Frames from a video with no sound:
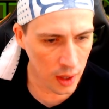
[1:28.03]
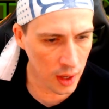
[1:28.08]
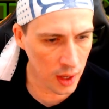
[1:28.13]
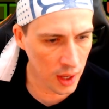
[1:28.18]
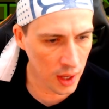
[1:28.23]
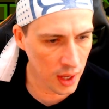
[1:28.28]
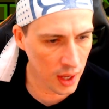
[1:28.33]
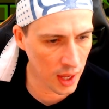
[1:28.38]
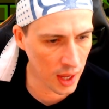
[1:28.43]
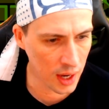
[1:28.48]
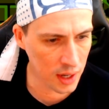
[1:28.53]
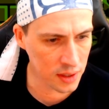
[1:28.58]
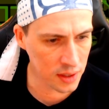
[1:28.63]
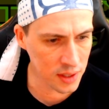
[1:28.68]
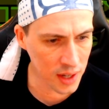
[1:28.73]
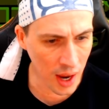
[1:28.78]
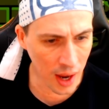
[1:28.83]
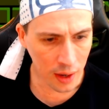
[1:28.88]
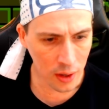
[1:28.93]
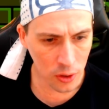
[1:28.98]
And
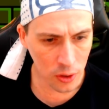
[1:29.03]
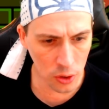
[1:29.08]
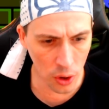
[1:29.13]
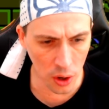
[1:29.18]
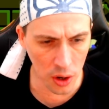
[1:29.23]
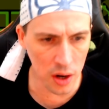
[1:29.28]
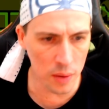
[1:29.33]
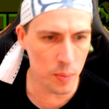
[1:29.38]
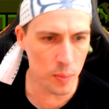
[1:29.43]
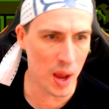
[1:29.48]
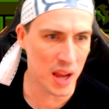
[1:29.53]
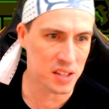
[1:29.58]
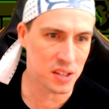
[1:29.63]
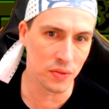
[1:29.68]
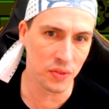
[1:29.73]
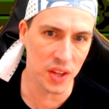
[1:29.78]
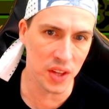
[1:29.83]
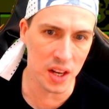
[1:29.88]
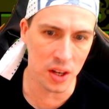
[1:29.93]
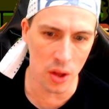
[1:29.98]
yeah, not a
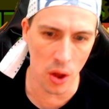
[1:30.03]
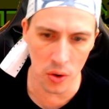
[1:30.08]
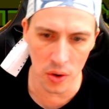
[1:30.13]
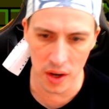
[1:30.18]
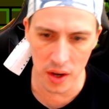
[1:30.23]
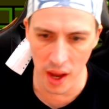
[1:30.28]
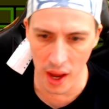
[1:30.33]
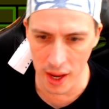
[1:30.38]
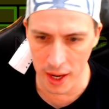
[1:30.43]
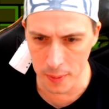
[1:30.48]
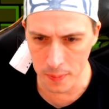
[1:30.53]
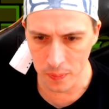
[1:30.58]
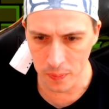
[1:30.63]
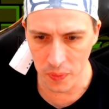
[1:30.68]
massively long game.